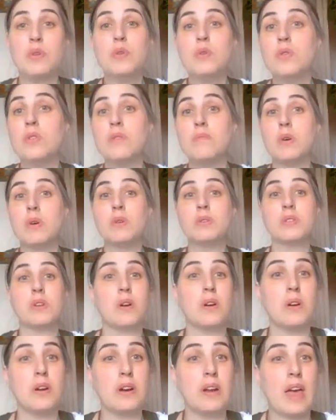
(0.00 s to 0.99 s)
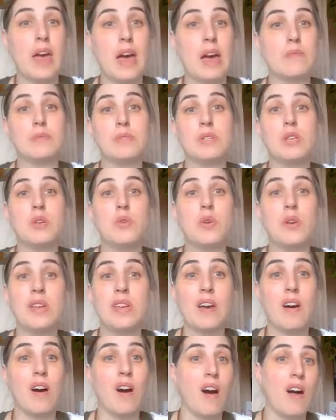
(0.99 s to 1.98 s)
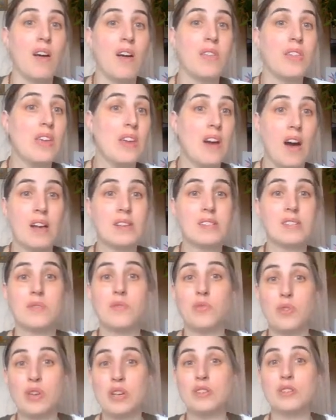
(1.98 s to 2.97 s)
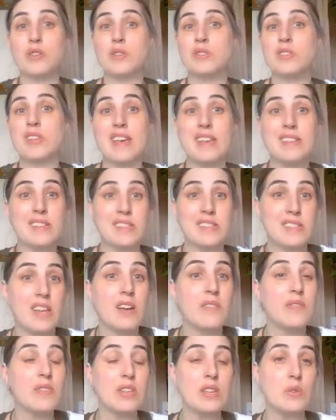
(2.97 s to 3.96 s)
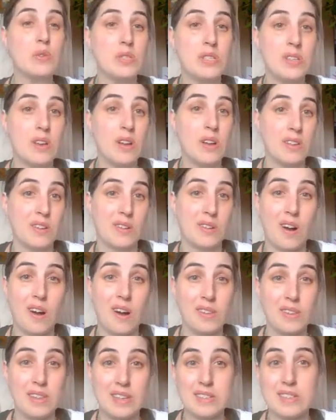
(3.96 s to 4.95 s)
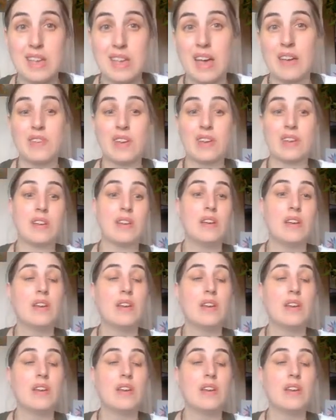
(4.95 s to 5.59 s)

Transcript: to the most current app so you can get all the awesome features and stuff that you see all your colleagues having.